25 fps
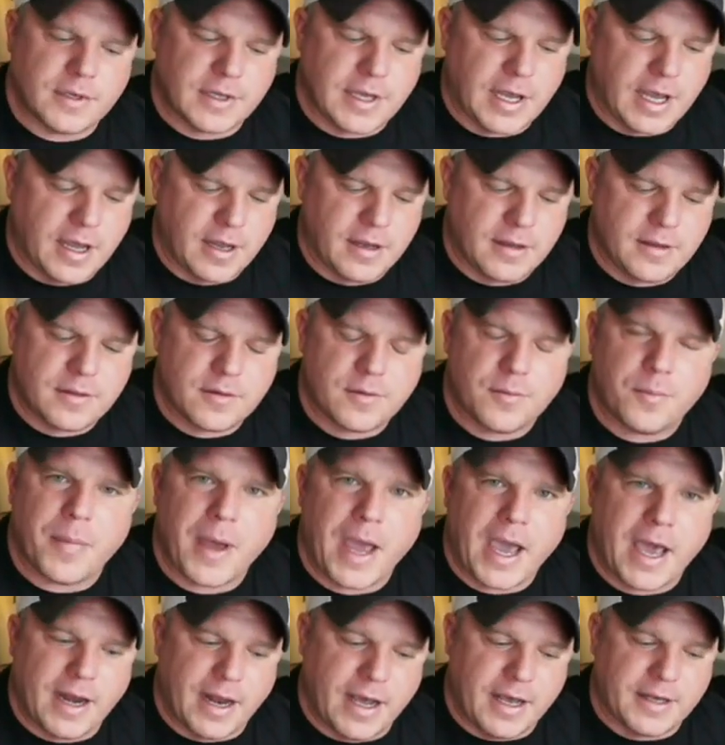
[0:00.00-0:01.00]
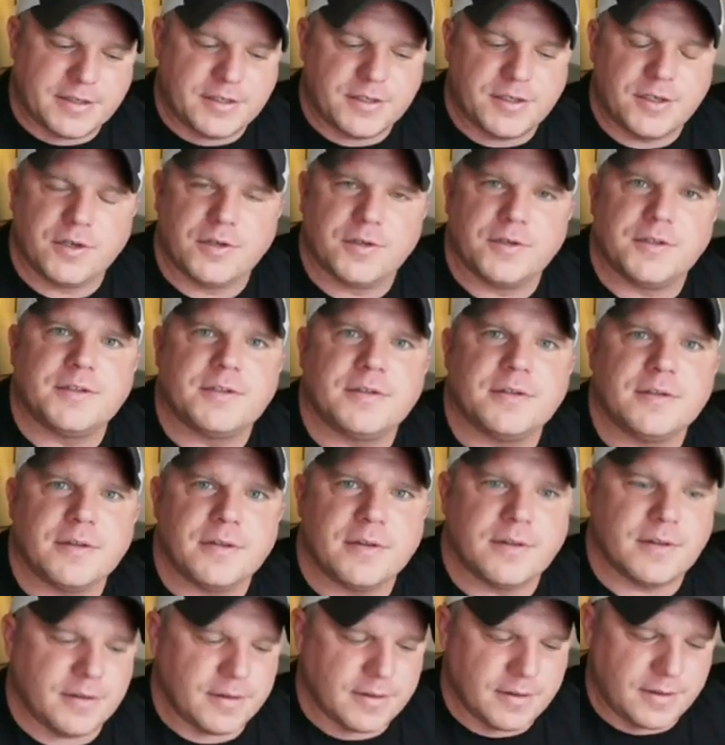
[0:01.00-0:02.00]
Okay. Badass dudes.
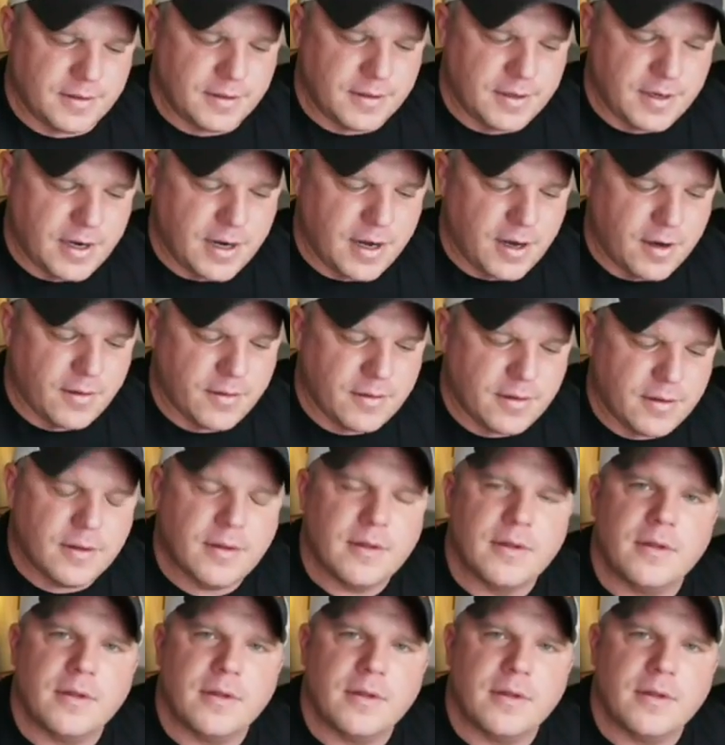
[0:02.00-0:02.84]
You know,